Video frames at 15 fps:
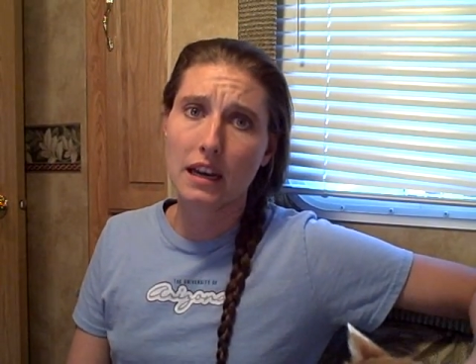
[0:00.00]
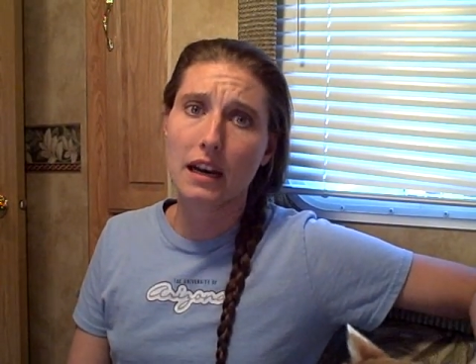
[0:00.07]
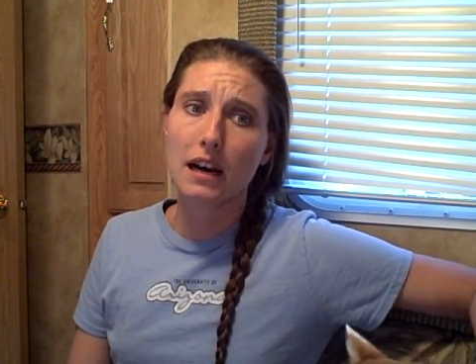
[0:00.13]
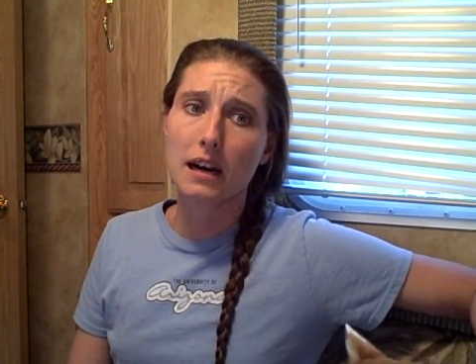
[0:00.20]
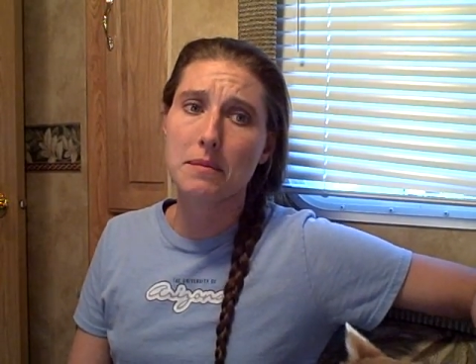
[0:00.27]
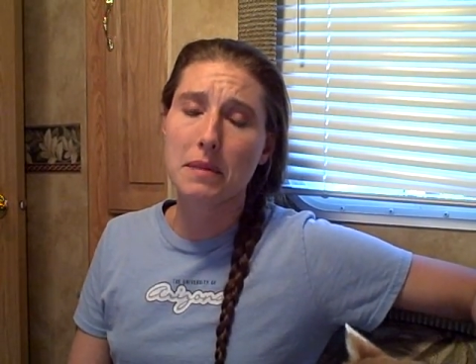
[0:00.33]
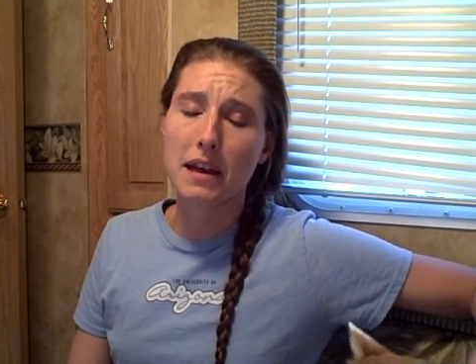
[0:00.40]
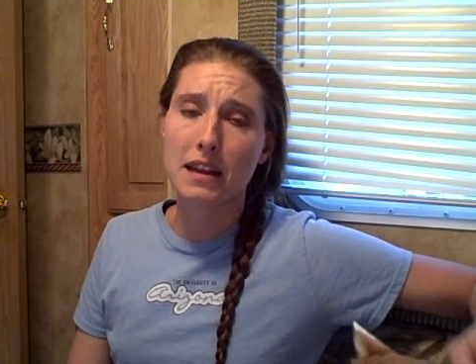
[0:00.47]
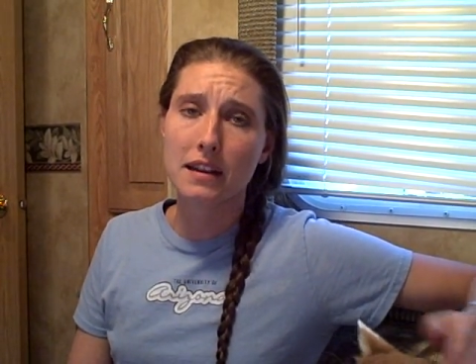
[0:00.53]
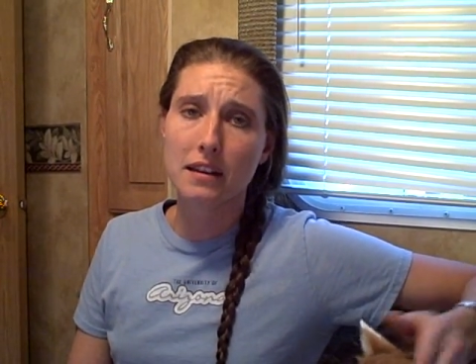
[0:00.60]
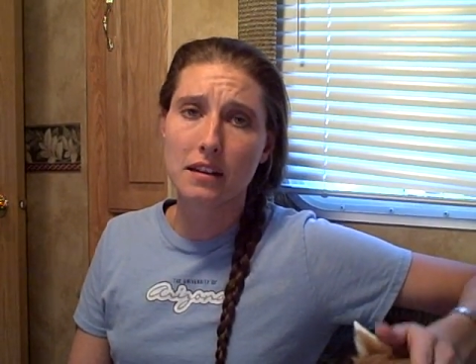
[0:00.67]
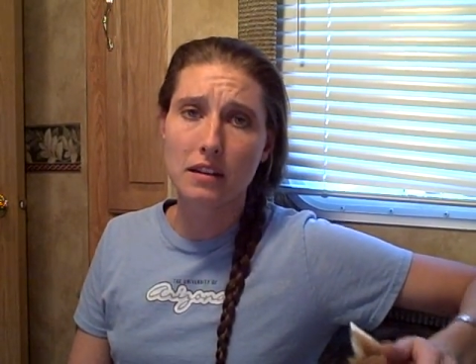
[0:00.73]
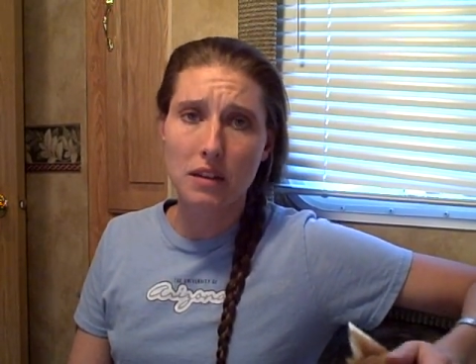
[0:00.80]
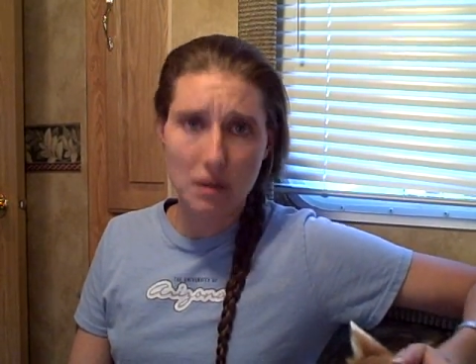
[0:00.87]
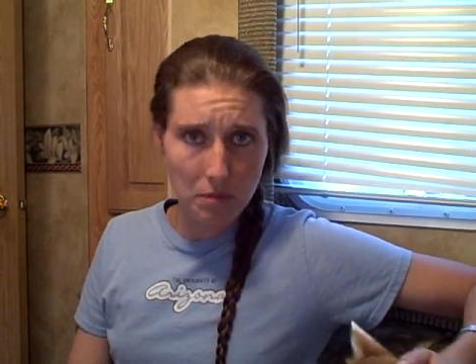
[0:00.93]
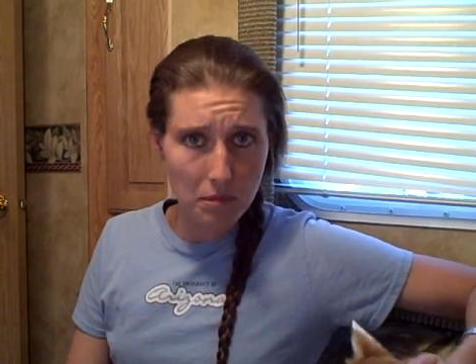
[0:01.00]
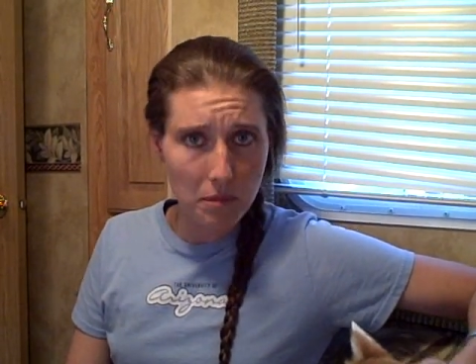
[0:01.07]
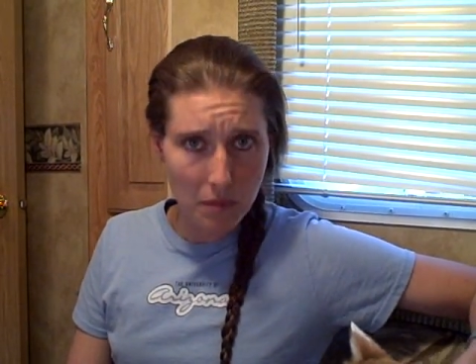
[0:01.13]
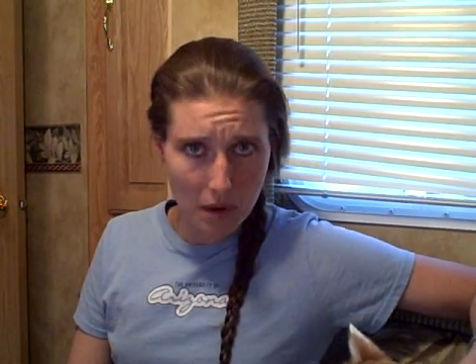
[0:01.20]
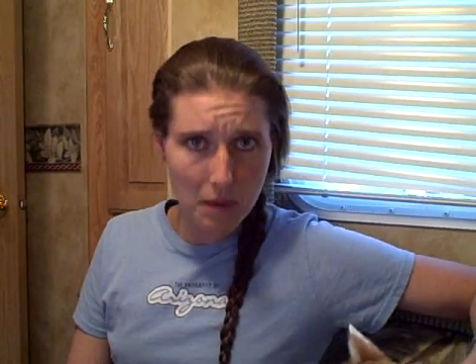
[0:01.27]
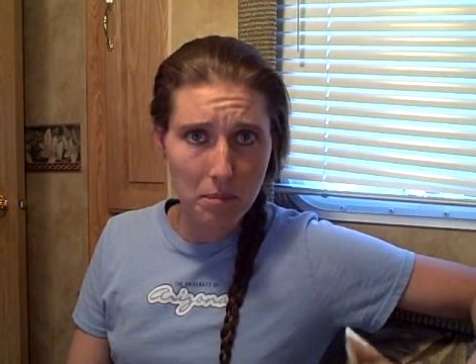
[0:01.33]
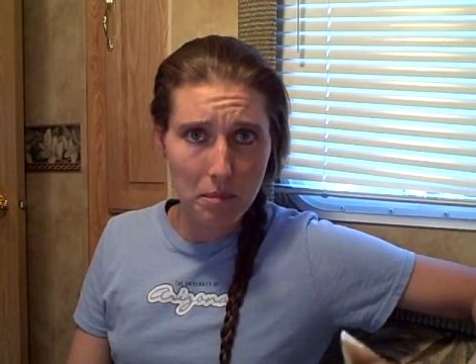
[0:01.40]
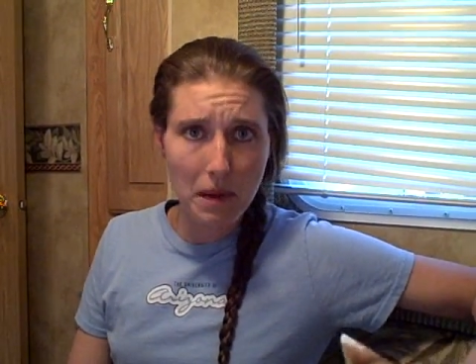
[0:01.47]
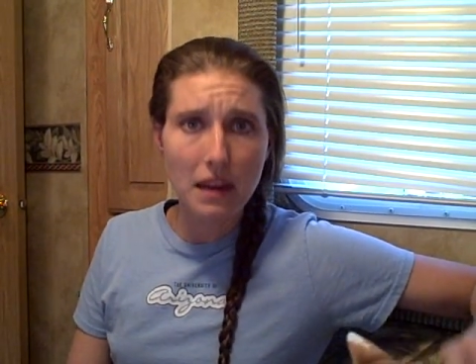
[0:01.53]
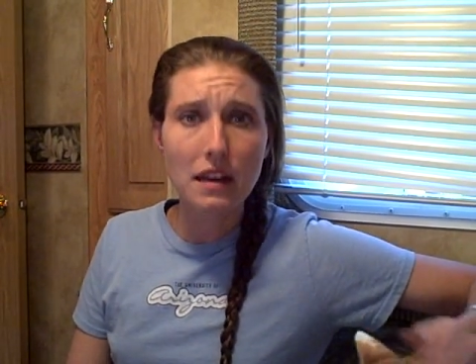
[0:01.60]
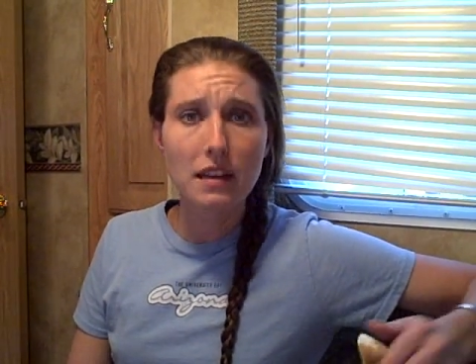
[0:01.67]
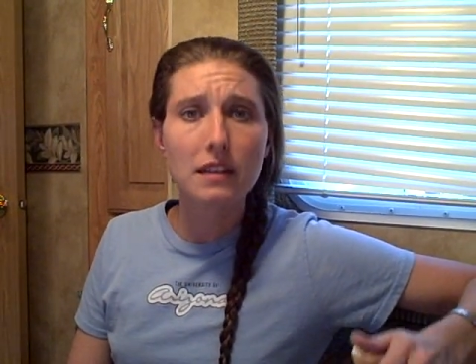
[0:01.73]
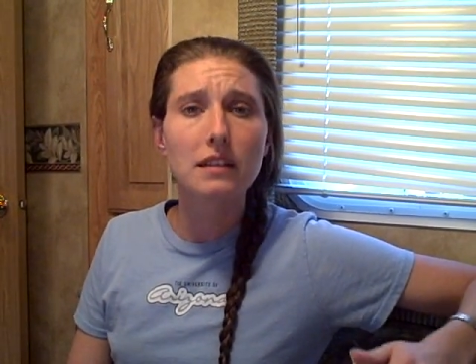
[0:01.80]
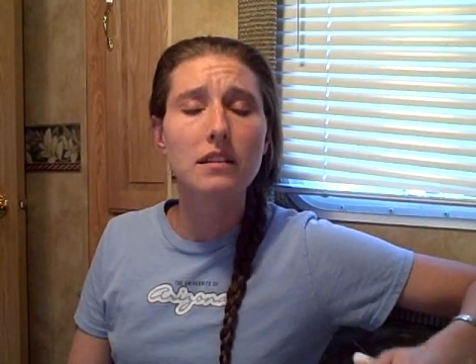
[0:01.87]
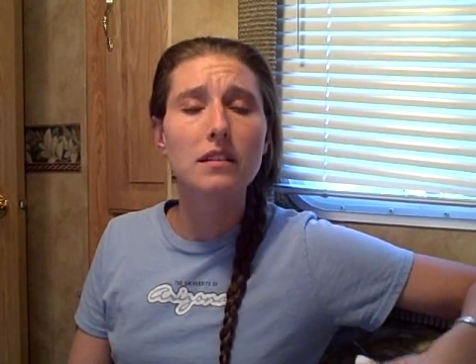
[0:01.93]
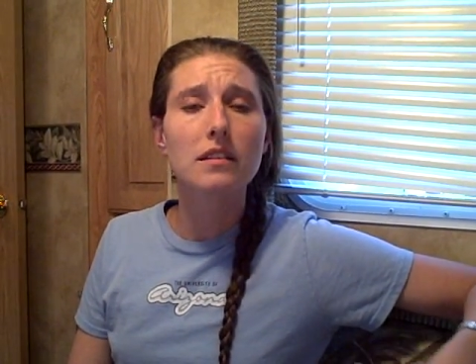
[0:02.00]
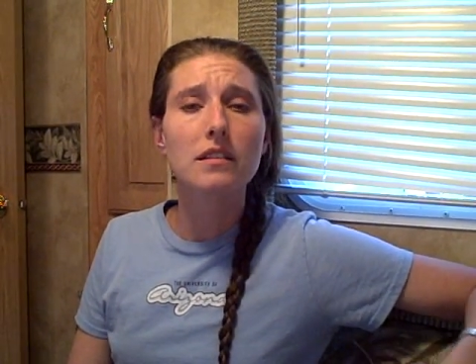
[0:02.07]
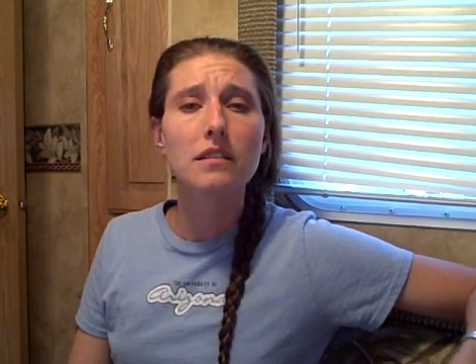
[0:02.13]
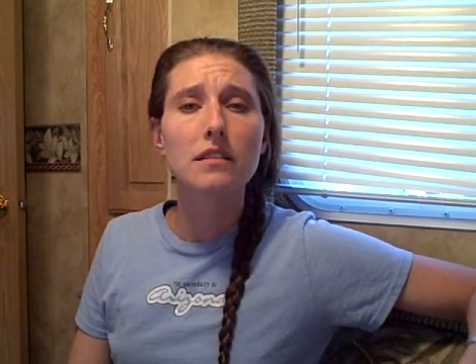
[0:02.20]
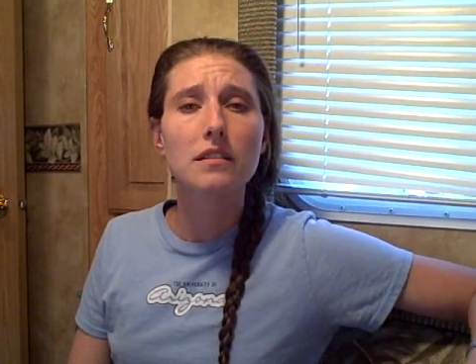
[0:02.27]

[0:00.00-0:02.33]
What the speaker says: And it made it